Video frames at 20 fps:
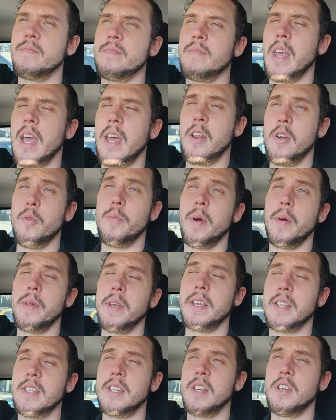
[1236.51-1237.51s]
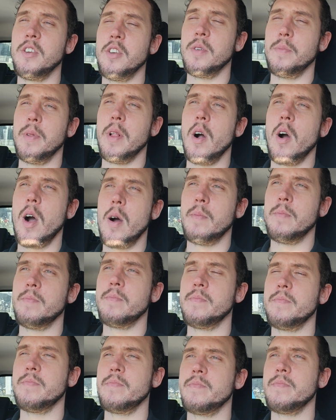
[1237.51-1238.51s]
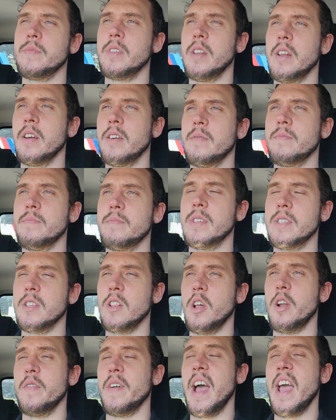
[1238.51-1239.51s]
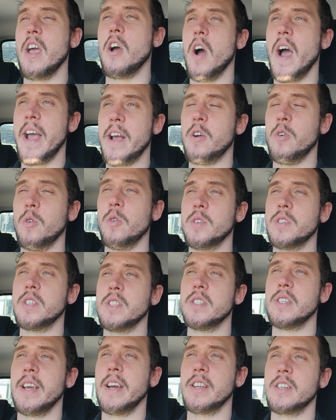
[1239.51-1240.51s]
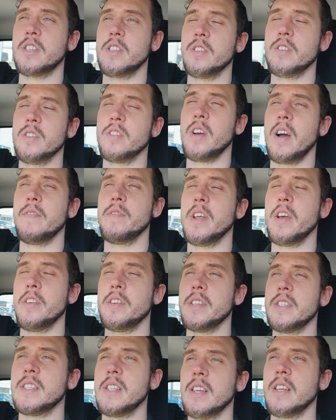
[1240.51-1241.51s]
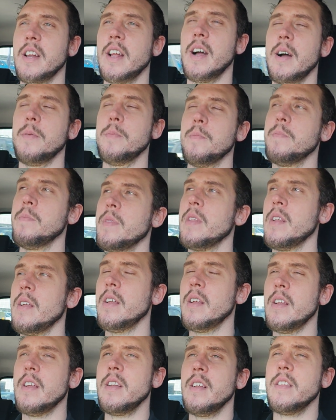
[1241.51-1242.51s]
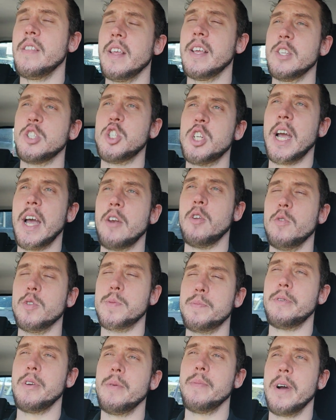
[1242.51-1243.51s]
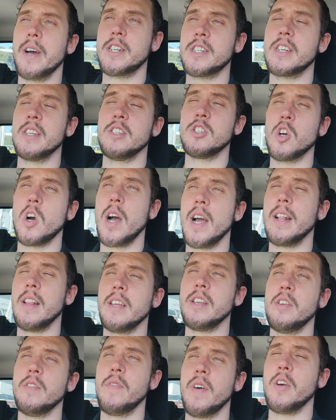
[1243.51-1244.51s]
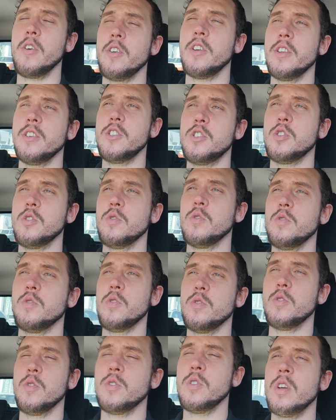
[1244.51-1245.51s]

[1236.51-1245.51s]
And it'll probably continue to blow up. You know, there's a lot of AI courses now too. I've noticed that there's channels pretty much entirely devoted to